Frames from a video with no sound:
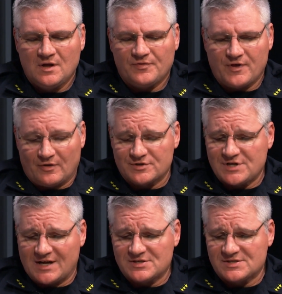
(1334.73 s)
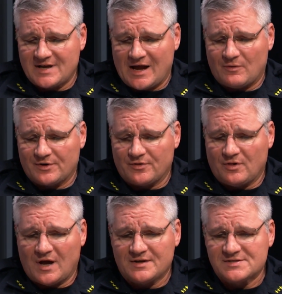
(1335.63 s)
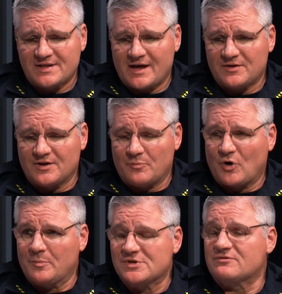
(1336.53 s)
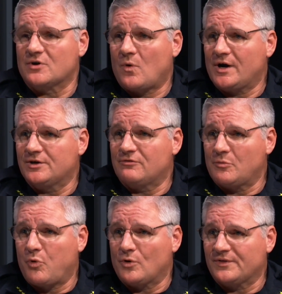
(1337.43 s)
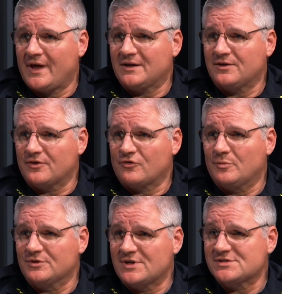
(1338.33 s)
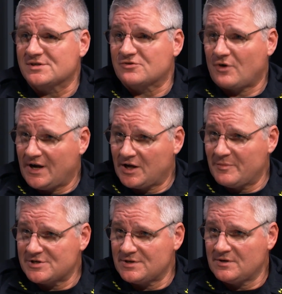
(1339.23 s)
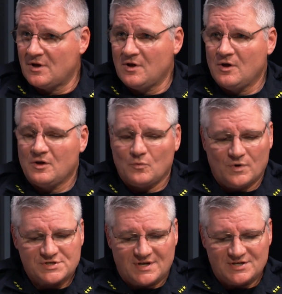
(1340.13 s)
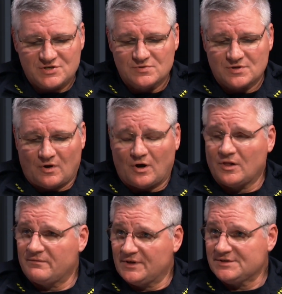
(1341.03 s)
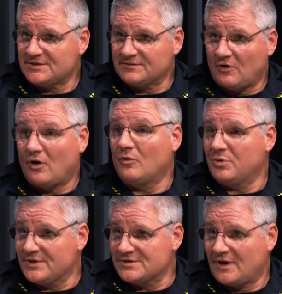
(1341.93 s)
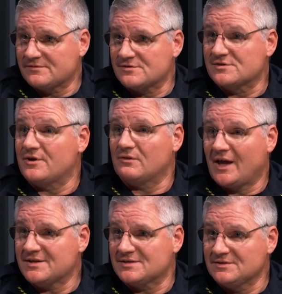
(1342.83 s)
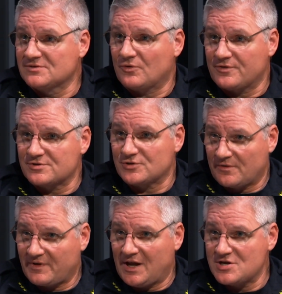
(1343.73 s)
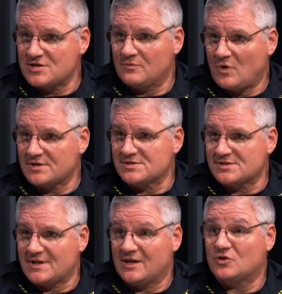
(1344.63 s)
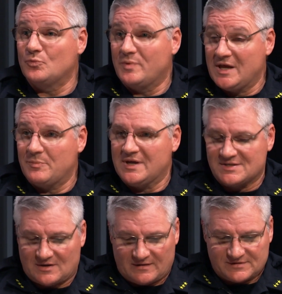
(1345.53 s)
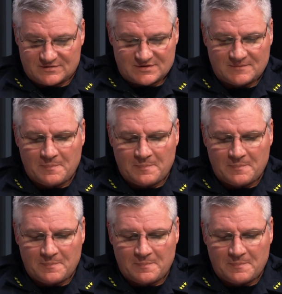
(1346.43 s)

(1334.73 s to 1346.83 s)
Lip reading: The other changes now under the law is that the department is required to report that to the Criminal Justice Training Commission, which issues all of us, all police officers, their license or their certification in Washington State to be peace officers.